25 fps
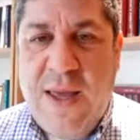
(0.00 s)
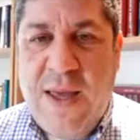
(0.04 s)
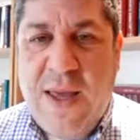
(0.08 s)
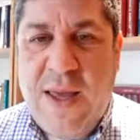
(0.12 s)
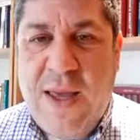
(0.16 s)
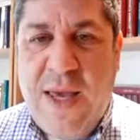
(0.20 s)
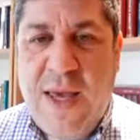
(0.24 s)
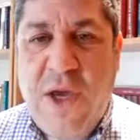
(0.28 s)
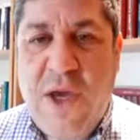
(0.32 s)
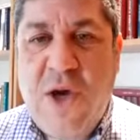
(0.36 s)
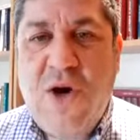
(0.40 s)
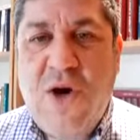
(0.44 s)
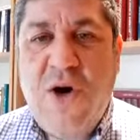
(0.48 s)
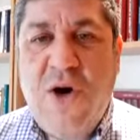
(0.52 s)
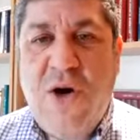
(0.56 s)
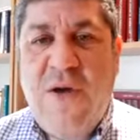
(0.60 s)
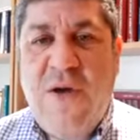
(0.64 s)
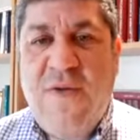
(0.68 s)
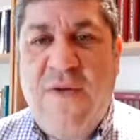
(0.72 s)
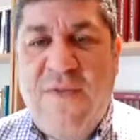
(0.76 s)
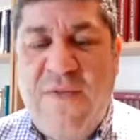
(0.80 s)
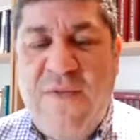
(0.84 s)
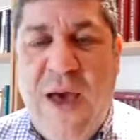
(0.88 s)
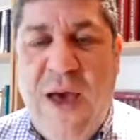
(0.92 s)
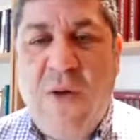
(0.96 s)
He could have
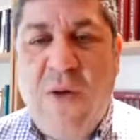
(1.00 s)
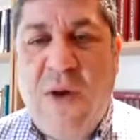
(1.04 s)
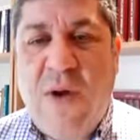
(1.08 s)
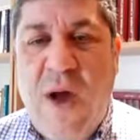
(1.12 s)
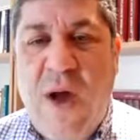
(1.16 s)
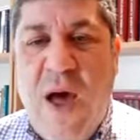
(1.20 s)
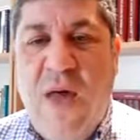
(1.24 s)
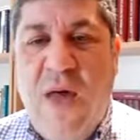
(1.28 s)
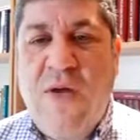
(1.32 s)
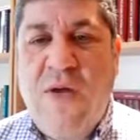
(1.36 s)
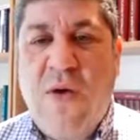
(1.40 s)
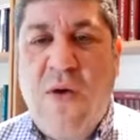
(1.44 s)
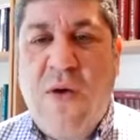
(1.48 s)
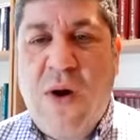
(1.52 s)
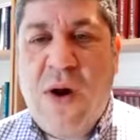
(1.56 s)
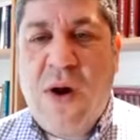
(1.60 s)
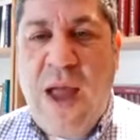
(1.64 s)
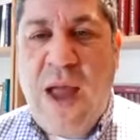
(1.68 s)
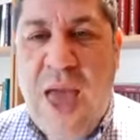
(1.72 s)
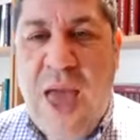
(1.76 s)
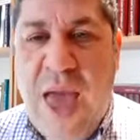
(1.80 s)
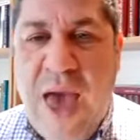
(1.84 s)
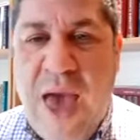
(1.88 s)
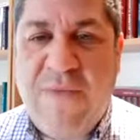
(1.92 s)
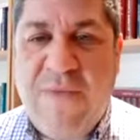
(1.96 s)
found other
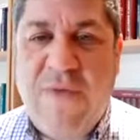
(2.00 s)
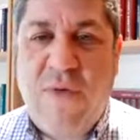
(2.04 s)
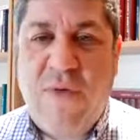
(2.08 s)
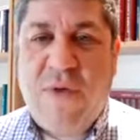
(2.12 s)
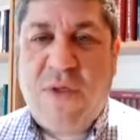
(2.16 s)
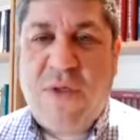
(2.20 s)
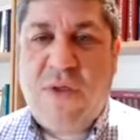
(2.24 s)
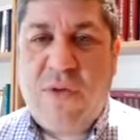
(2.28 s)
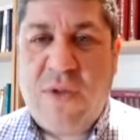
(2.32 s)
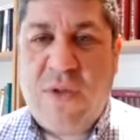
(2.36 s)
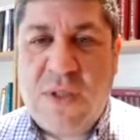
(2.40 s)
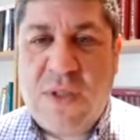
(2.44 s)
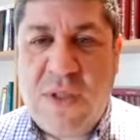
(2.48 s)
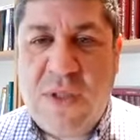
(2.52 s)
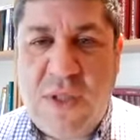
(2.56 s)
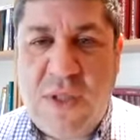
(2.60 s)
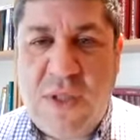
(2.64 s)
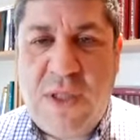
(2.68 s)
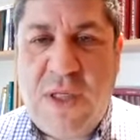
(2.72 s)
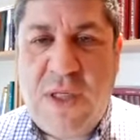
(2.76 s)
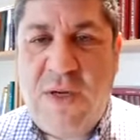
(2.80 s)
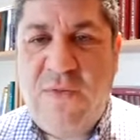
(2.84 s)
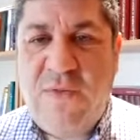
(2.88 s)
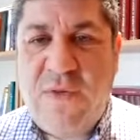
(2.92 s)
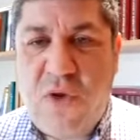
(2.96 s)
avenues to
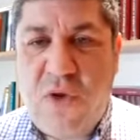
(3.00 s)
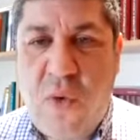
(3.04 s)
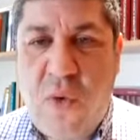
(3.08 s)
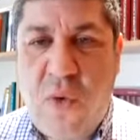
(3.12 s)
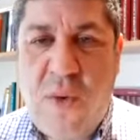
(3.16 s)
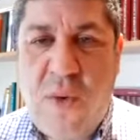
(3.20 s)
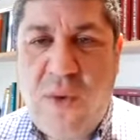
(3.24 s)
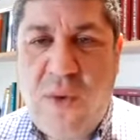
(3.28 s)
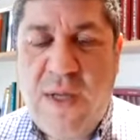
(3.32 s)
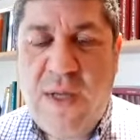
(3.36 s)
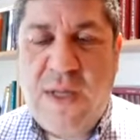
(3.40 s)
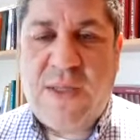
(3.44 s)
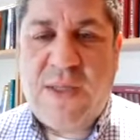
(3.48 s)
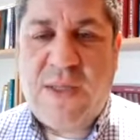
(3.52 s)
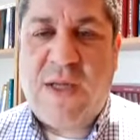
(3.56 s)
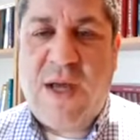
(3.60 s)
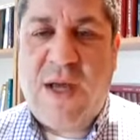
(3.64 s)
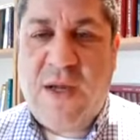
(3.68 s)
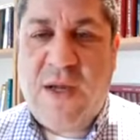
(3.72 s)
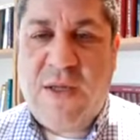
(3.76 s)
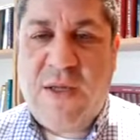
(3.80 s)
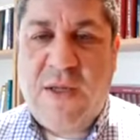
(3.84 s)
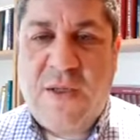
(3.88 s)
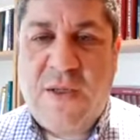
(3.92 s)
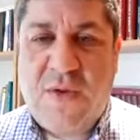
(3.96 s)
achieve joy with his
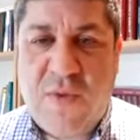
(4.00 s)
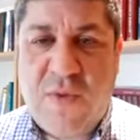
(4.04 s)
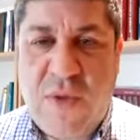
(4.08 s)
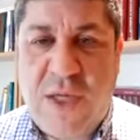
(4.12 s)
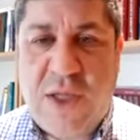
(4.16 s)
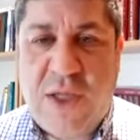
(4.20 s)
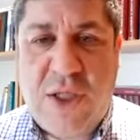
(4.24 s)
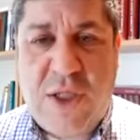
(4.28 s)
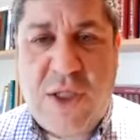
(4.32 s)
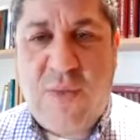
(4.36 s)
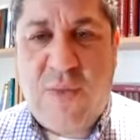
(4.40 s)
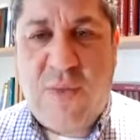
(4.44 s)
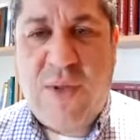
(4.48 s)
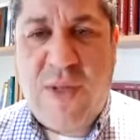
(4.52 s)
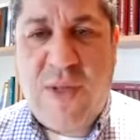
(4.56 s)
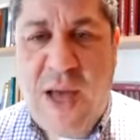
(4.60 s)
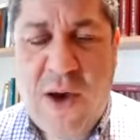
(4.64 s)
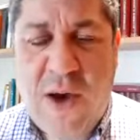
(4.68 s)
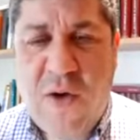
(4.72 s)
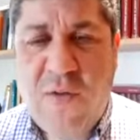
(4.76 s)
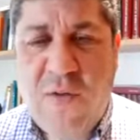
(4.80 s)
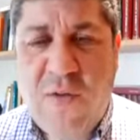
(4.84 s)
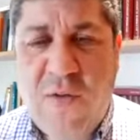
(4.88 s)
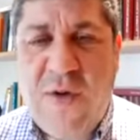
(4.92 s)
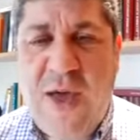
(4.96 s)
son's relationship with
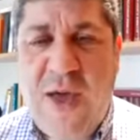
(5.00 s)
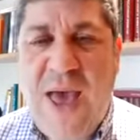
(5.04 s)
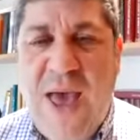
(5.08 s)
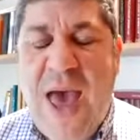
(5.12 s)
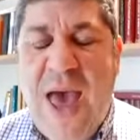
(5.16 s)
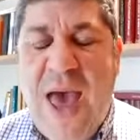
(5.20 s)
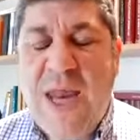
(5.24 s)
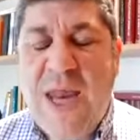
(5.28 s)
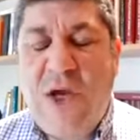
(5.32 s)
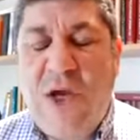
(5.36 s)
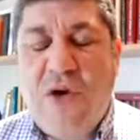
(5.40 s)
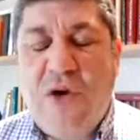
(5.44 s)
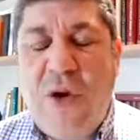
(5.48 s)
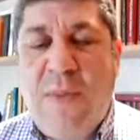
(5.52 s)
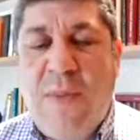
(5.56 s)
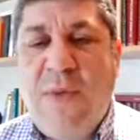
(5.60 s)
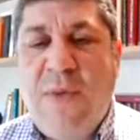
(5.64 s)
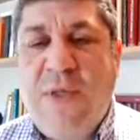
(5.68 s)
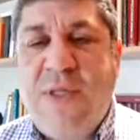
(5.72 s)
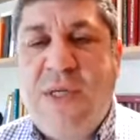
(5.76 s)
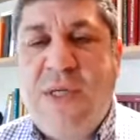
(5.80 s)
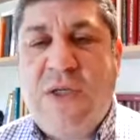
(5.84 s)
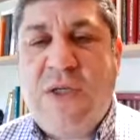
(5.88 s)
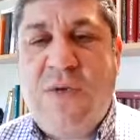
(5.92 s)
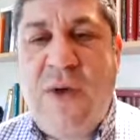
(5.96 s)
Yaakov, and he trembles
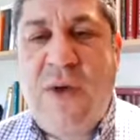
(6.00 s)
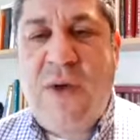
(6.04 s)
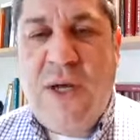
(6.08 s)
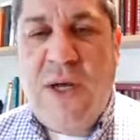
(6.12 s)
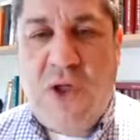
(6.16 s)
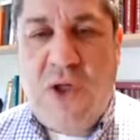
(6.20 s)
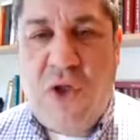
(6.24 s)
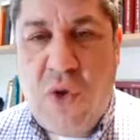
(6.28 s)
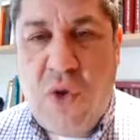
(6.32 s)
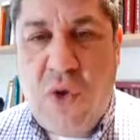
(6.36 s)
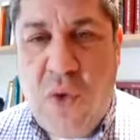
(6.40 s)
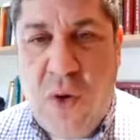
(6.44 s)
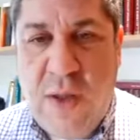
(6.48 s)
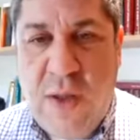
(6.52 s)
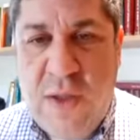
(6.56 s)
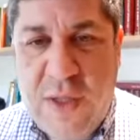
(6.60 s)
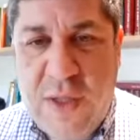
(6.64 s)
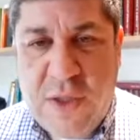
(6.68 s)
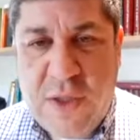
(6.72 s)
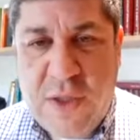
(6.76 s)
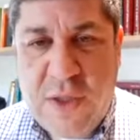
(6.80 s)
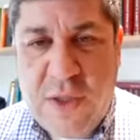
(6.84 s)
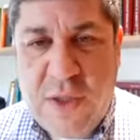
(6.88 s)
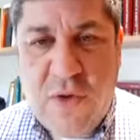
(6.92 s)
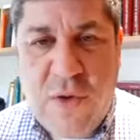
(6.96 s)
this great joy,
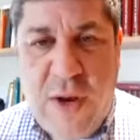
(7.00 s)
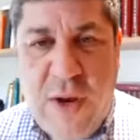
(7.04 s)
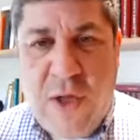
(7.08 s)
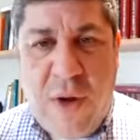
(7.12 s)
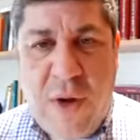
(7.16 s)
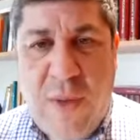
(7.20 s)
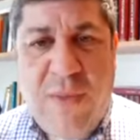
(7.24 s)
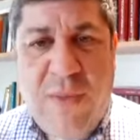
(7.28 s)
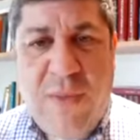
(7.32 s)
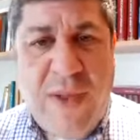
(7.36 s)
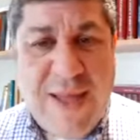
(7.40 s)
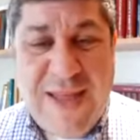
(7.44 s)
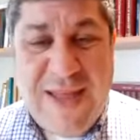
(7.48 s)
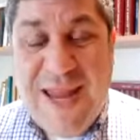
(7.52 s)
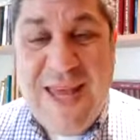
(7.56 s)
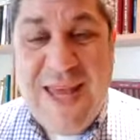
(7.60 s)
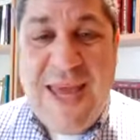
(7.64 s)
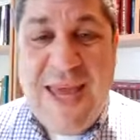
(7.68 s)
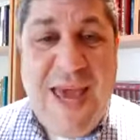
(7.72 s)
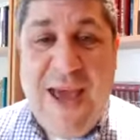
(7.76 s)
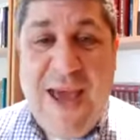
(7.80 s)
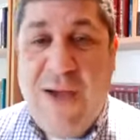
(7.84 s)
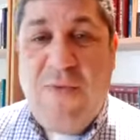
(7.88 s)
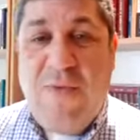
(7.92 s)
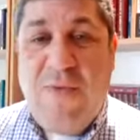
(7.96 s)
this great trembling that he
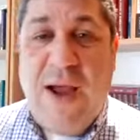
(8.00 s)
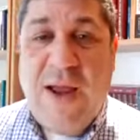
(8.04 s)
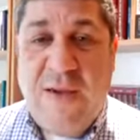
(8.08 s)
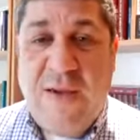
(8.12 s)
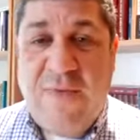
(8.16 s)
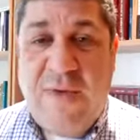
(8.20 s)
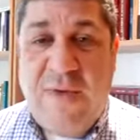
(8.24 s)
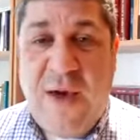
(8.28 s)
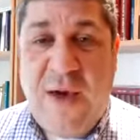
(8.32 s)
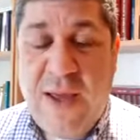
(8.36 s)
can't rectify